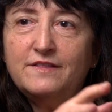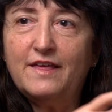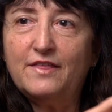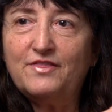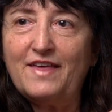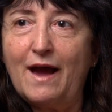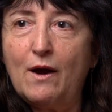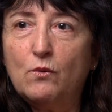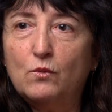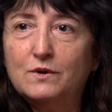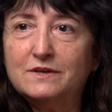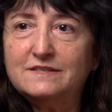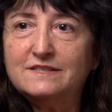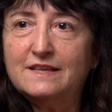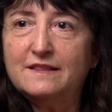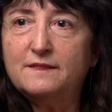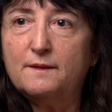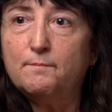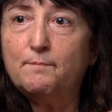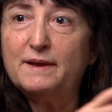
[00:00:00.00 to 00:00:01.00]
that
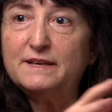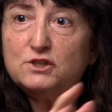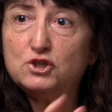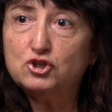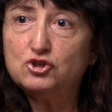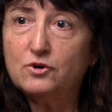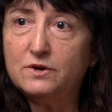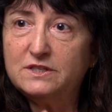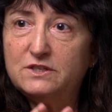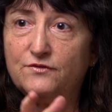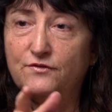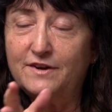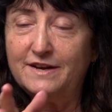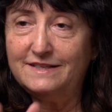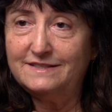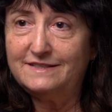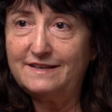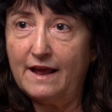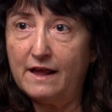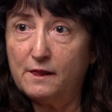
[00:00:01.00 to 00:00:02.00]
wasn't the best choice for an
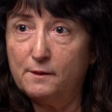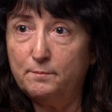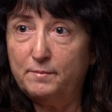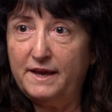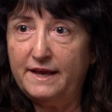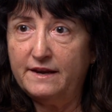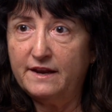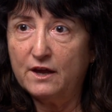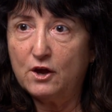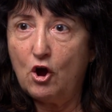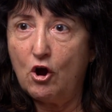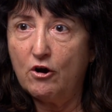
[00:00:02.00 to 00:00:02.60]
encyclopedic